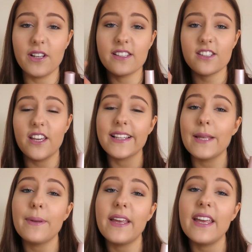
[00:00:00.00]
going to insert a
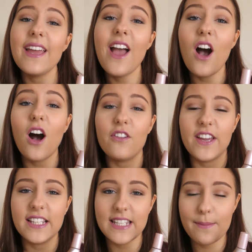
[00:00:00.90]
clip here of
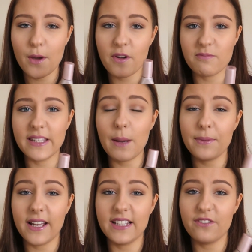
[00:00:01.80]
a demo of me
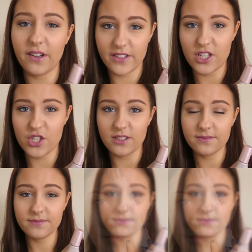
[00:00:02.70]
applying the foundation.